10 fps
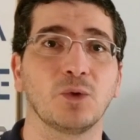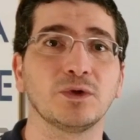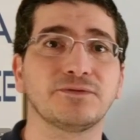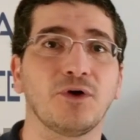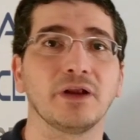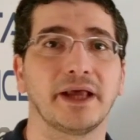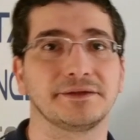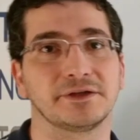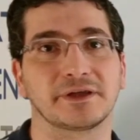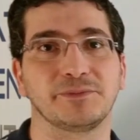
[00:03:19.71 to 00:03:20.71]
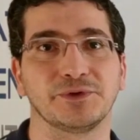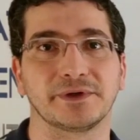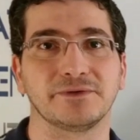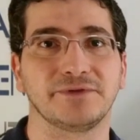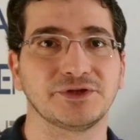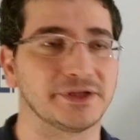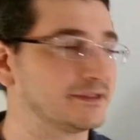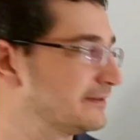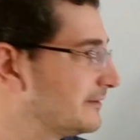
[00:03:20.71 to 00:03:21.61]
would fall under computer vision.